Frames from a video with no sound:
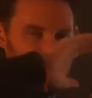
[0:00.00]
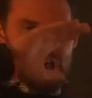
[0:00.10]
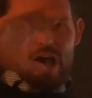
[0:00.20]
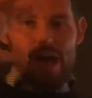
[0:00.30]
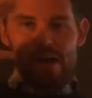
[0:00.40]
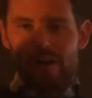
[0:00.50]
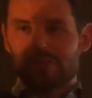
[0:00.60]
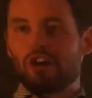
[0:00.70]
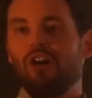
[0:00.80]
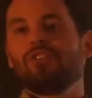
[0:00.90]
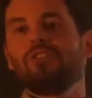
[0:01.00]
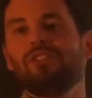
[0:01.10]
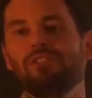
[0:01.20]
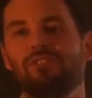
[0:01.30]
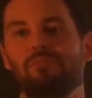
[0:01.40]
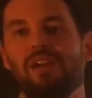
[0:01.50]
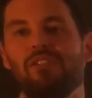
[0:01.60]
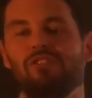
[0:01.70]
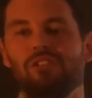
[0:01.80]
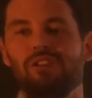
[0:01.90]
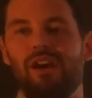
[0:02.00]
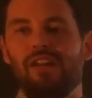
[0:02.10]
a ton of information. And